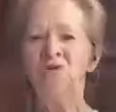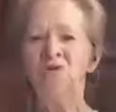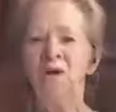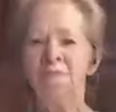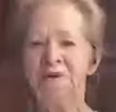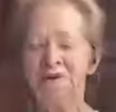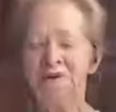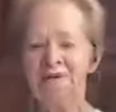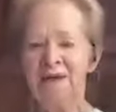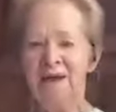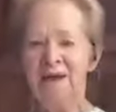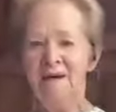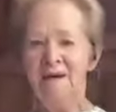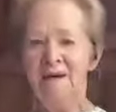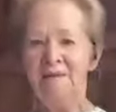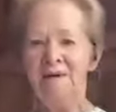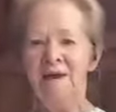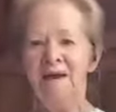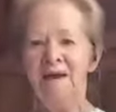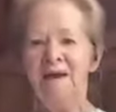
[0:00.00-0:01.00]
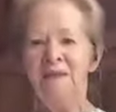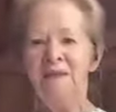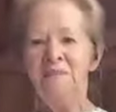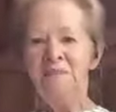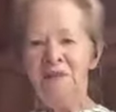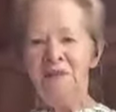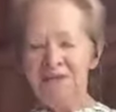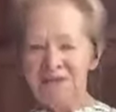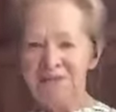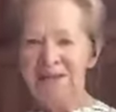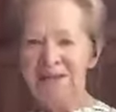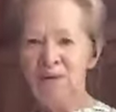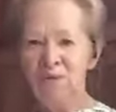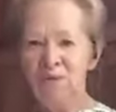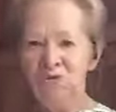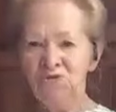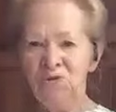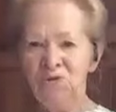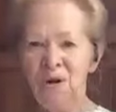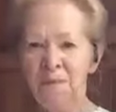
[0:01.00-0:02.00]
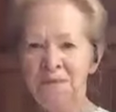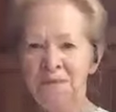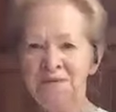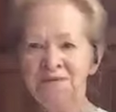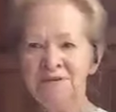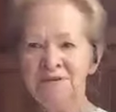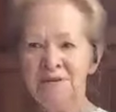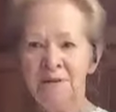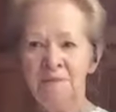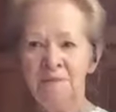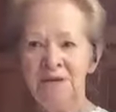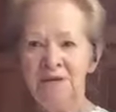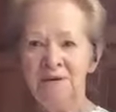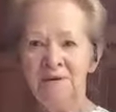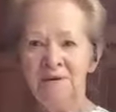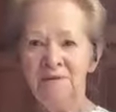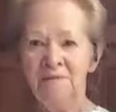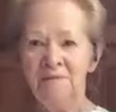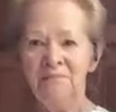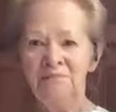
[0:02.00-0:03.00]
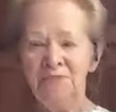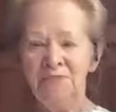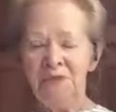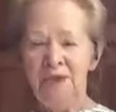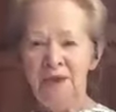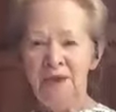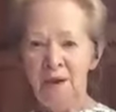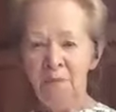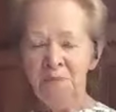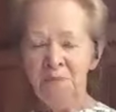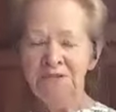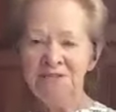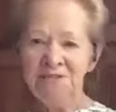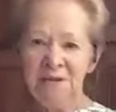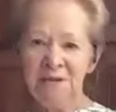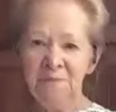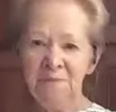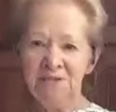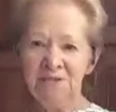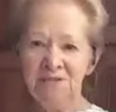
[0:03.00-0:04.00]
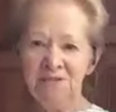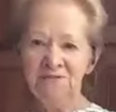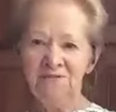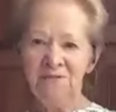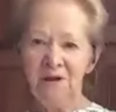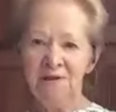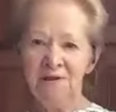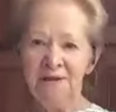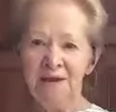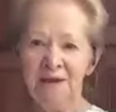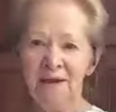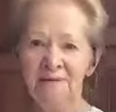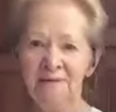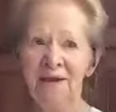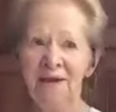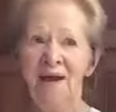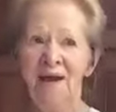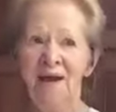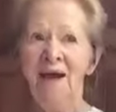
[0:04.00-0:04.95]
dropping down, they say, well, drop the stomach, help the stomach to fall down.